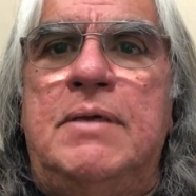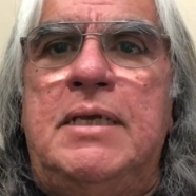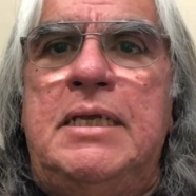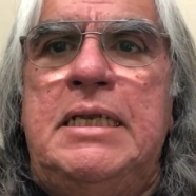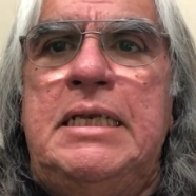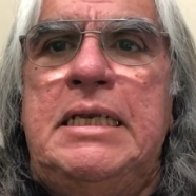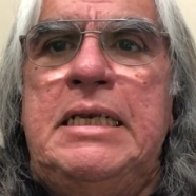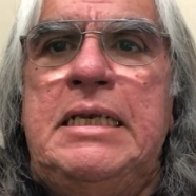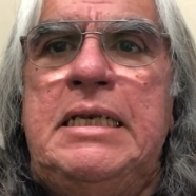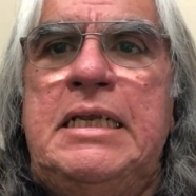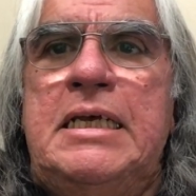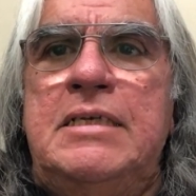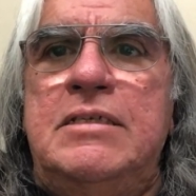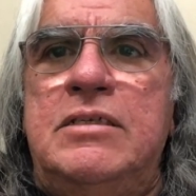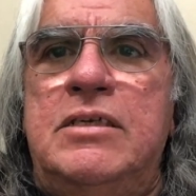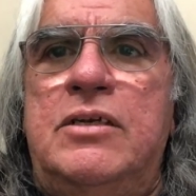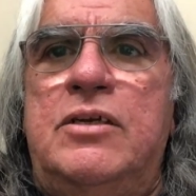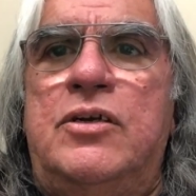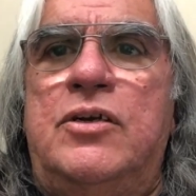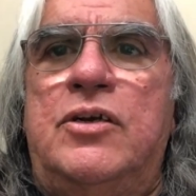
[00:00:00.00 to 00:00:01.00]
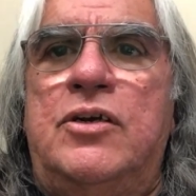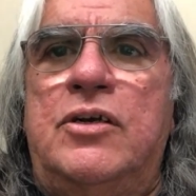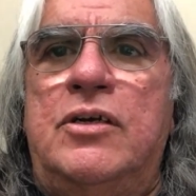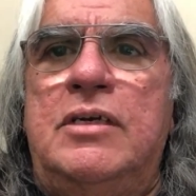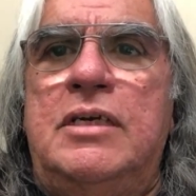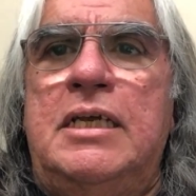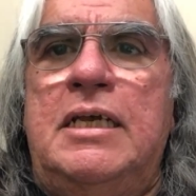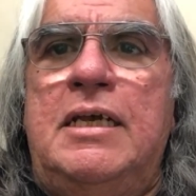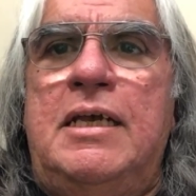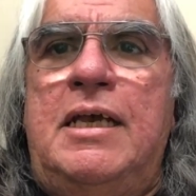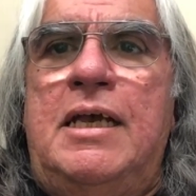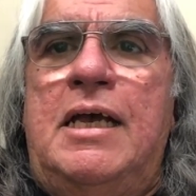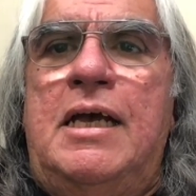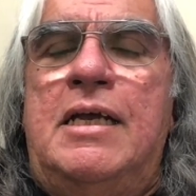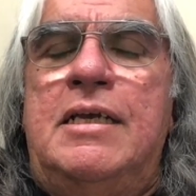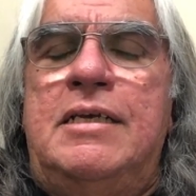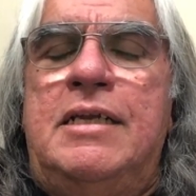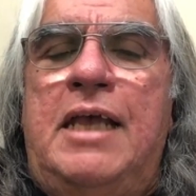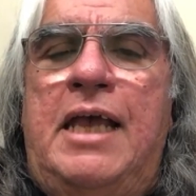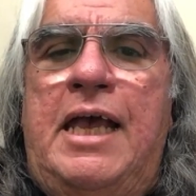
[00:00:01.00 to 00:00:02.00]
It doesn't hurt
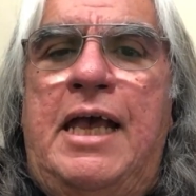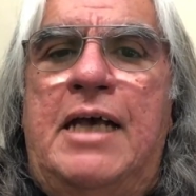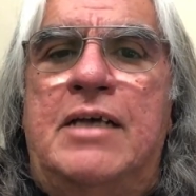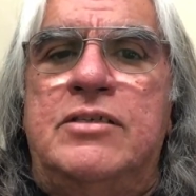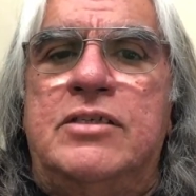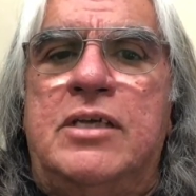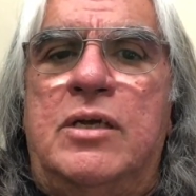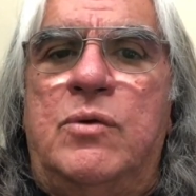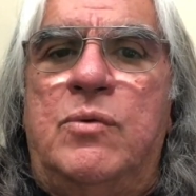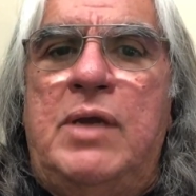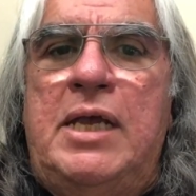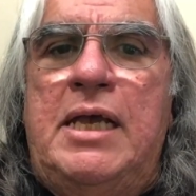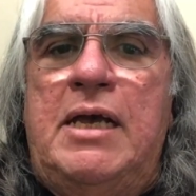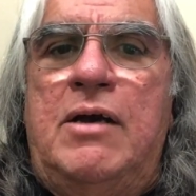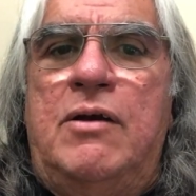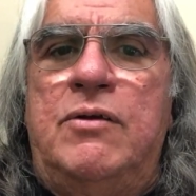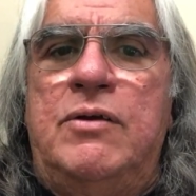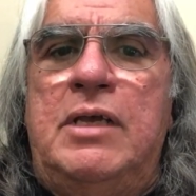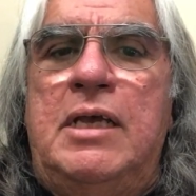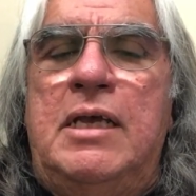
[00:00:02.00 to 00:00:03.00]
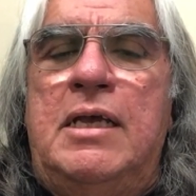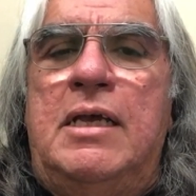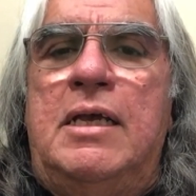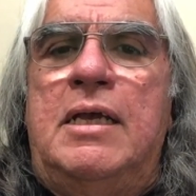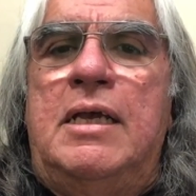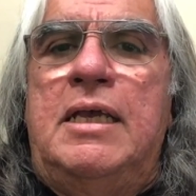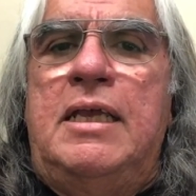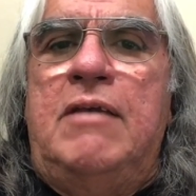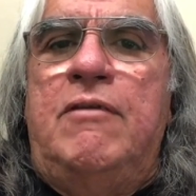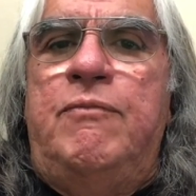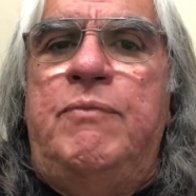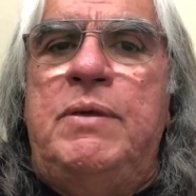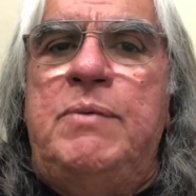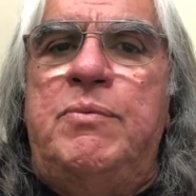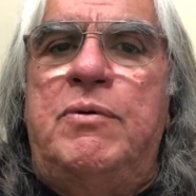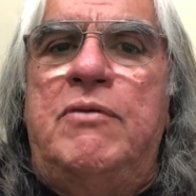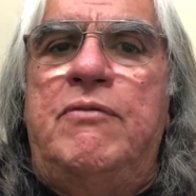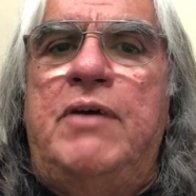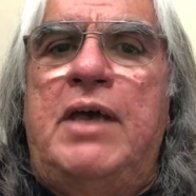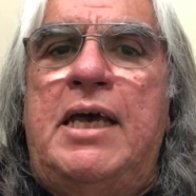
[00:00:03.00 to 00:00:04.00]
to ask around if
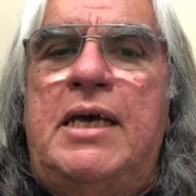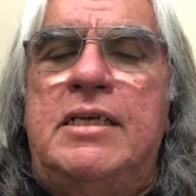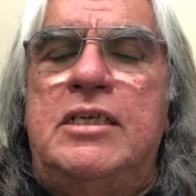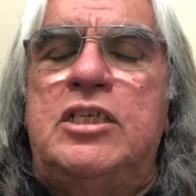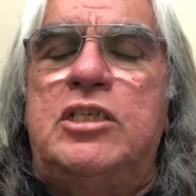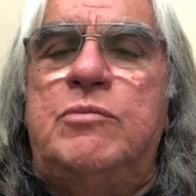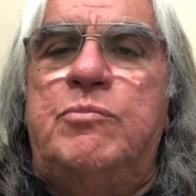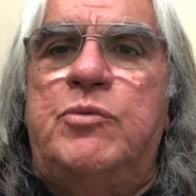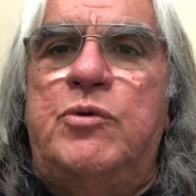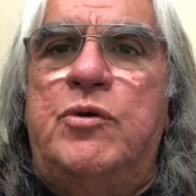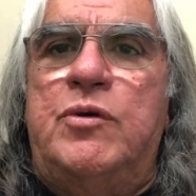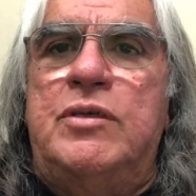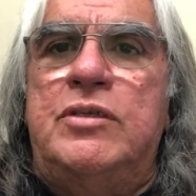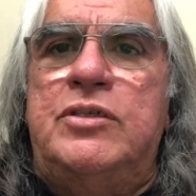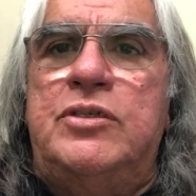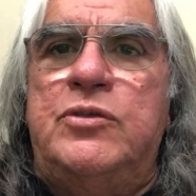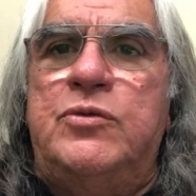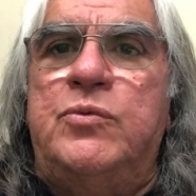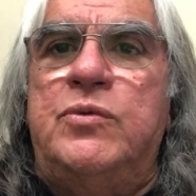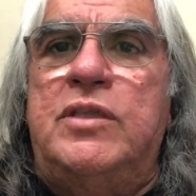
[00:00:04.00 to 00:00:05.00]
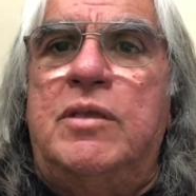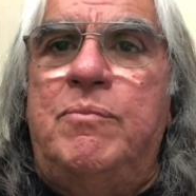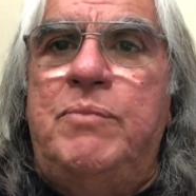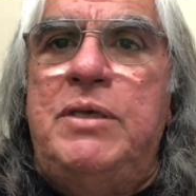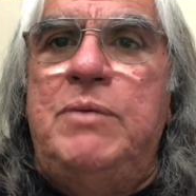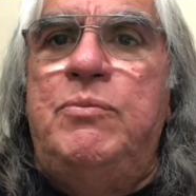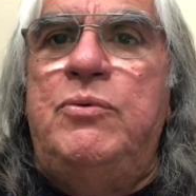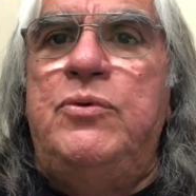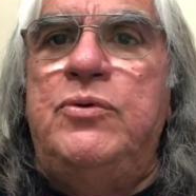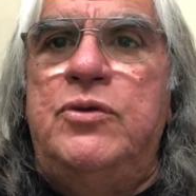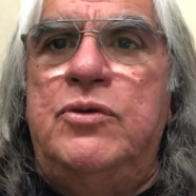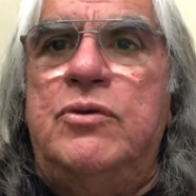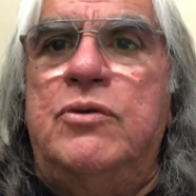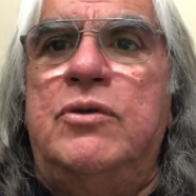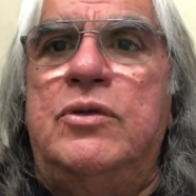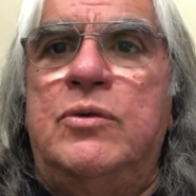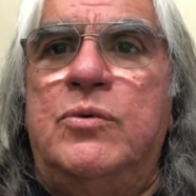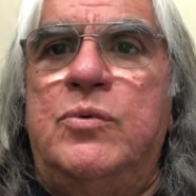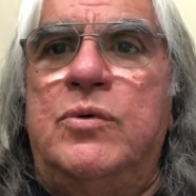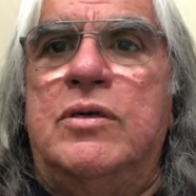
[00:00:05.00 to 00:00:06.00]
people have had experiences with the people you're
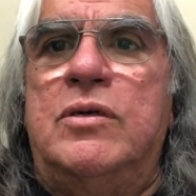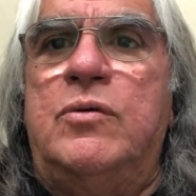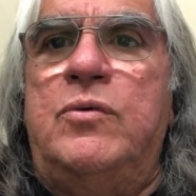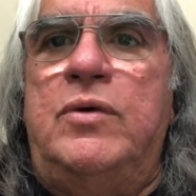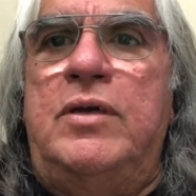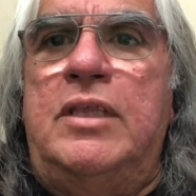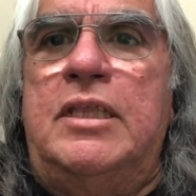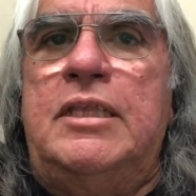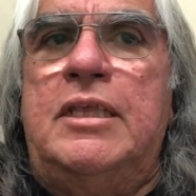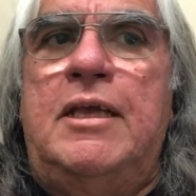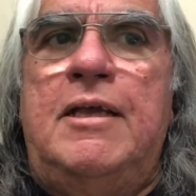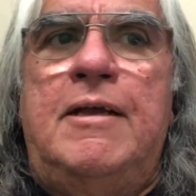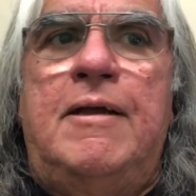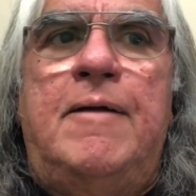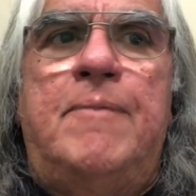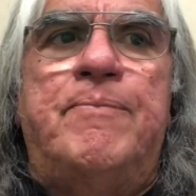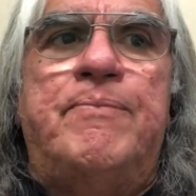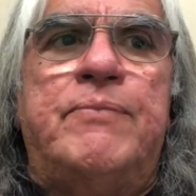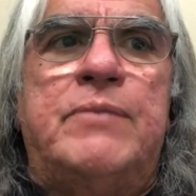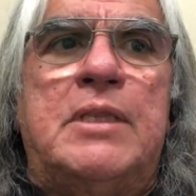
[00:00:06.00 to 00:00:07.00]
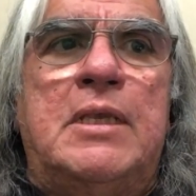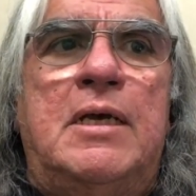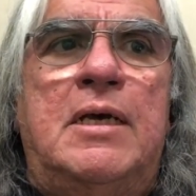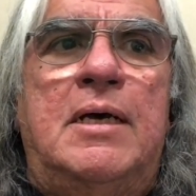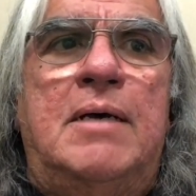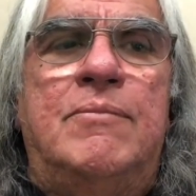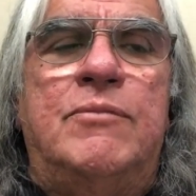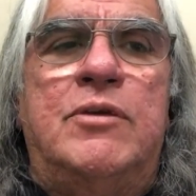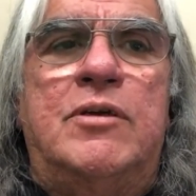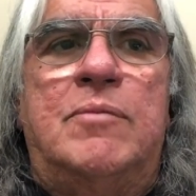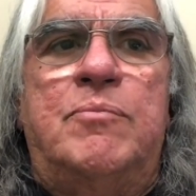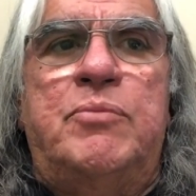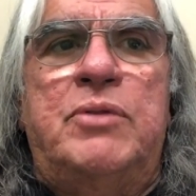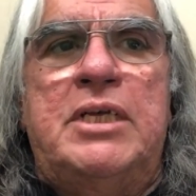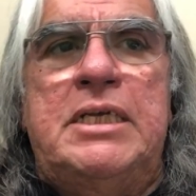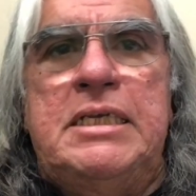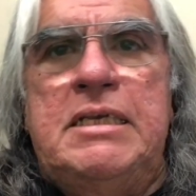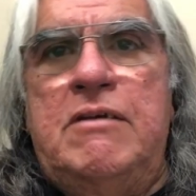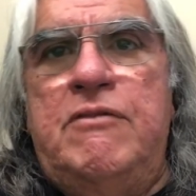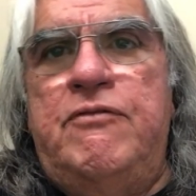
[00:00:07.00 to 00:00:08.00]
going to work with. There are
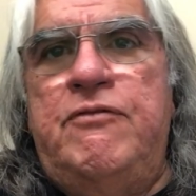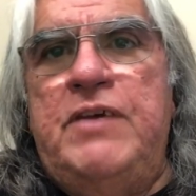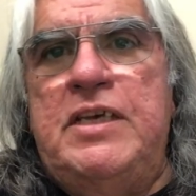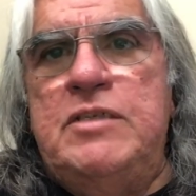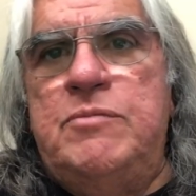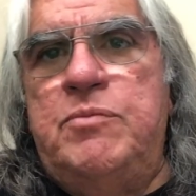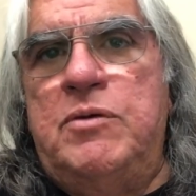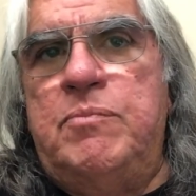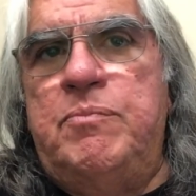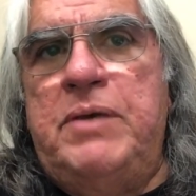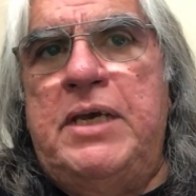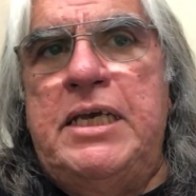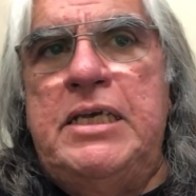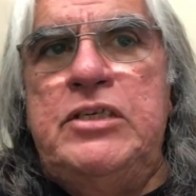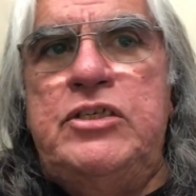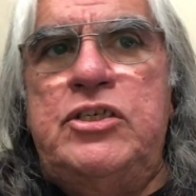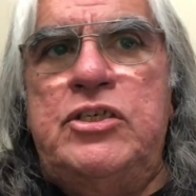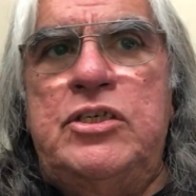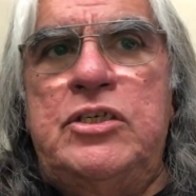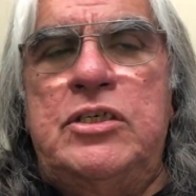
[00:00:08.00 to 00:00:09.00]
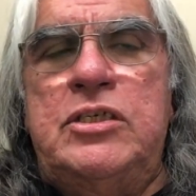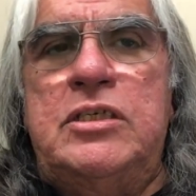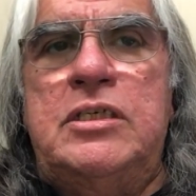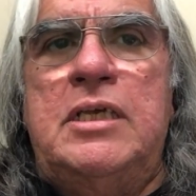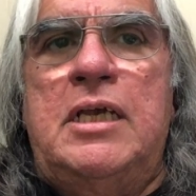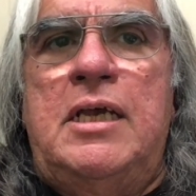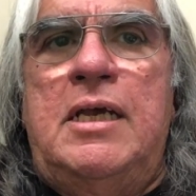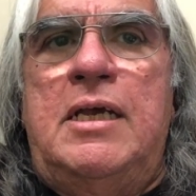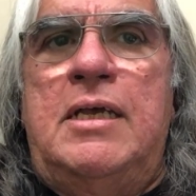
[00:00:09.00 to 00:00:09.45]
plenty of Facebook pages.